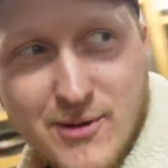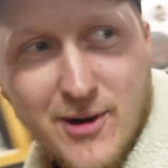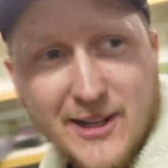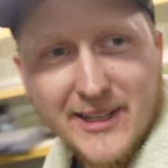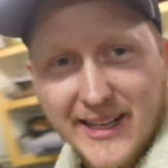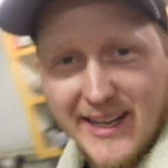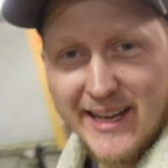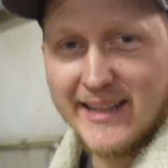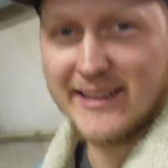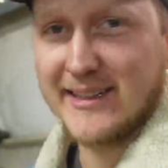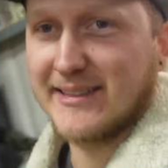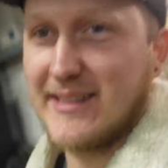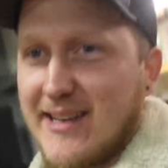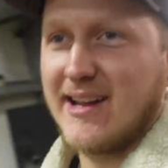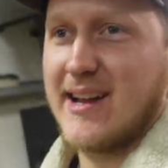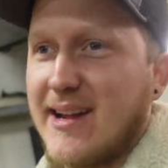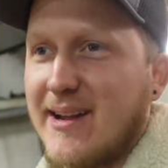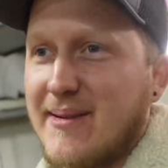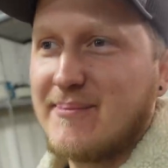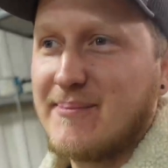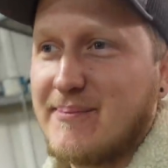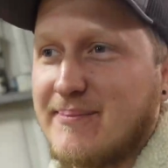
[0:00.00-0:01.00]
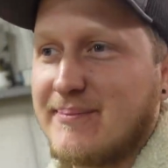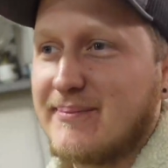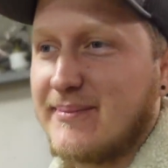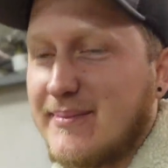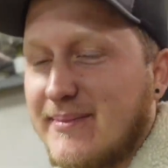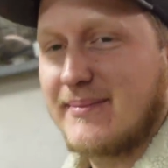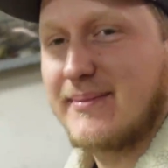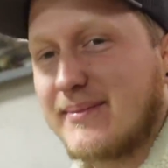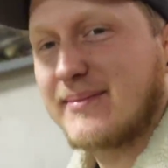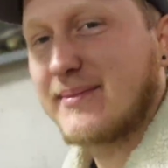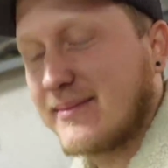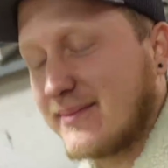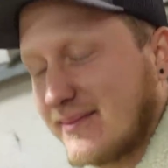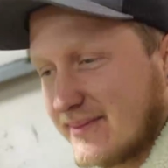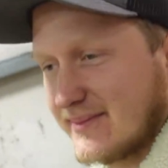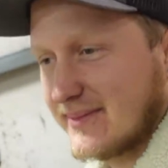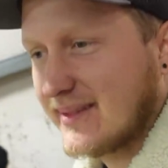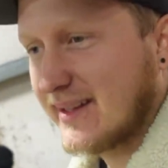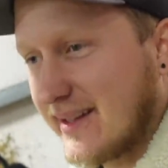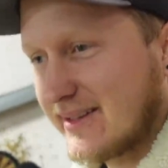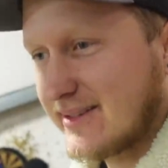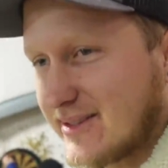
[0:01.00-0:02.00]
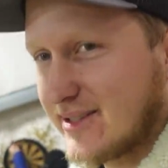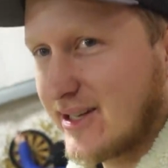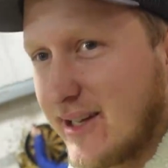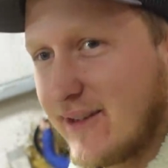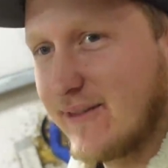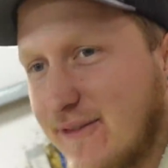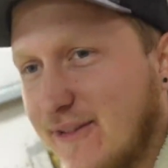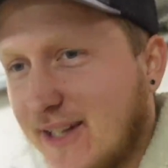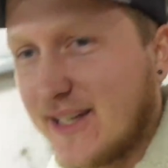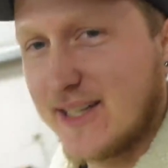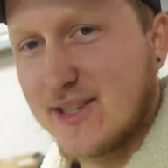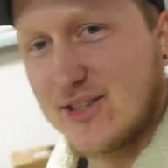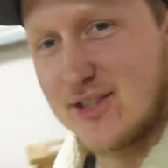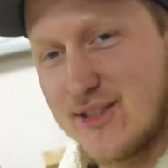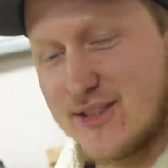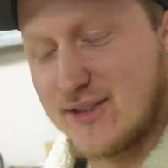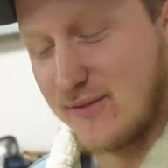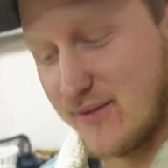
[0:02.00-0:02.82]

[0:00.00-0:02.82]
running out of time to finish this